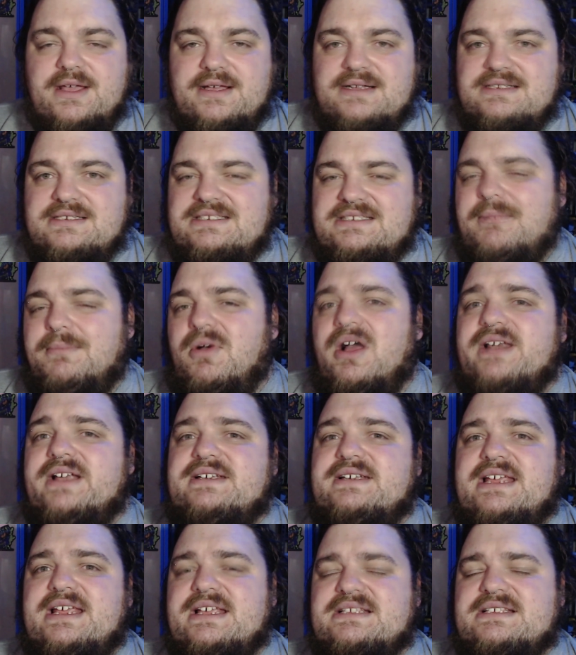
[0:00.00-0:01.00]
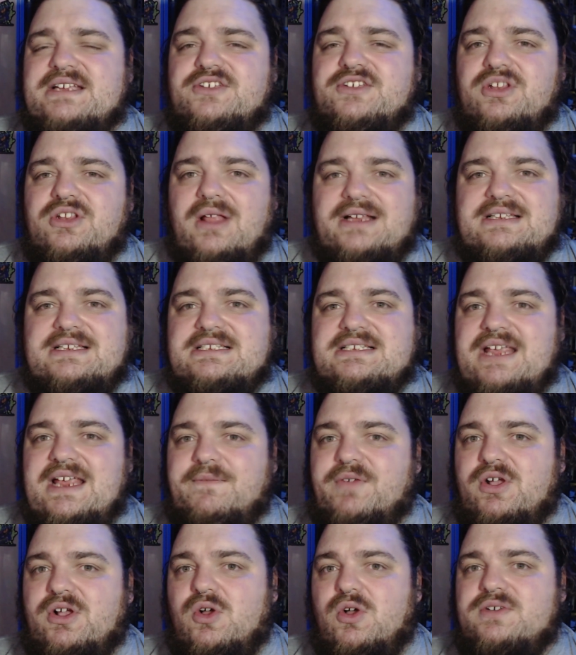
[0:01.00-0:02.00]
some ideas that you'd like to see
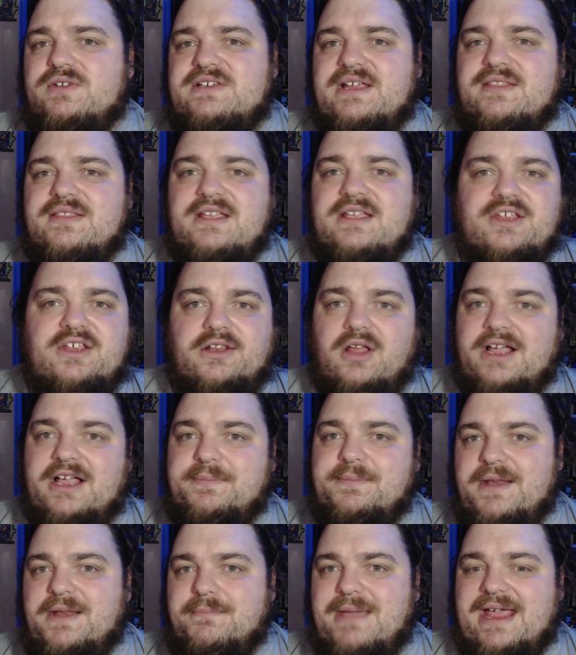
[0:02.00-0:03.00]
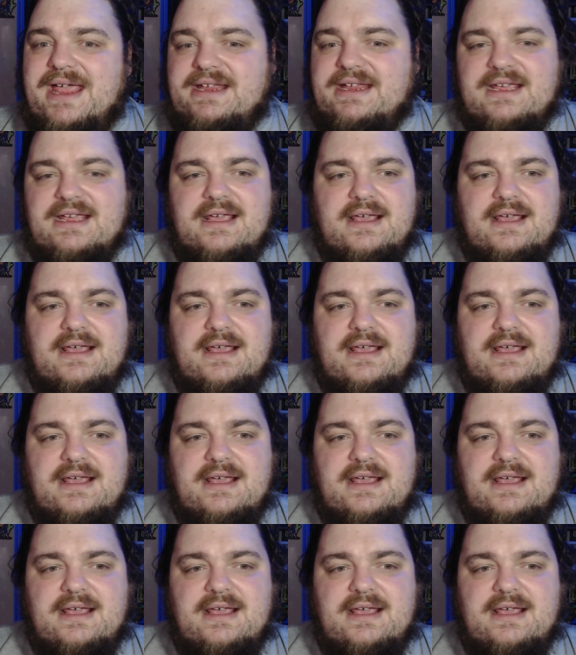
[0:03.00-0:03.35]
for content that you'd like me to make.